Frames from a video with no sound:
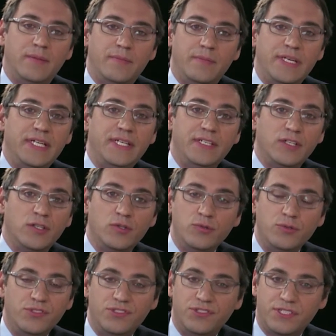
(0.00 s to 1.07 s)
It
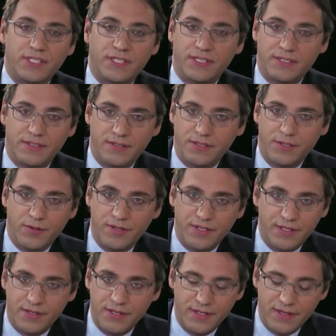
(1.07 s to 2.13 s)
includes
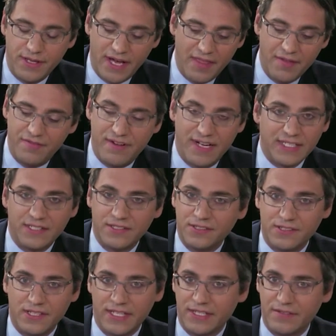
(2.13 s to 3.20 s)
the other
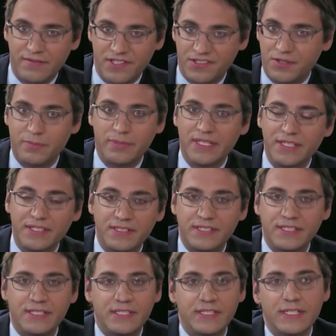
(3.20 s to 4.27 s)
factors like
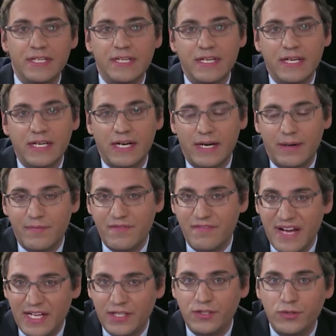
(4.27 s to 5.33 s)
investability,
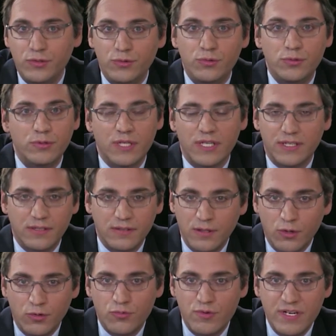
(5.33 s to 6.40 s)
value,
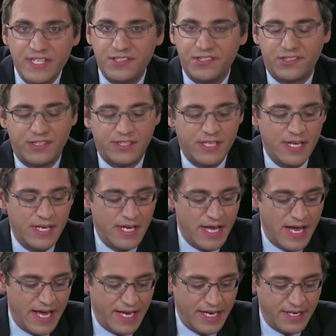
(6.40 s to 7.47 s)
low risk,
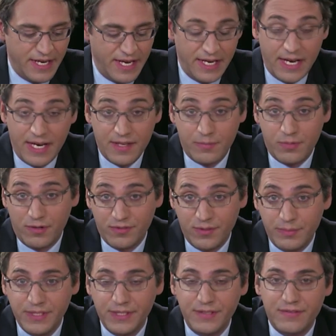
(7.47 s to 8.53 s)
and the
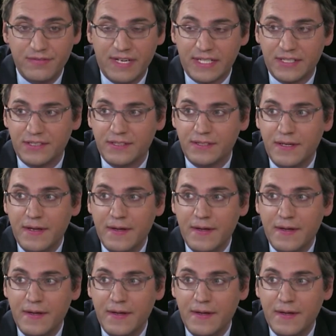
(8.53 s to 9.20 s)
profitability factor.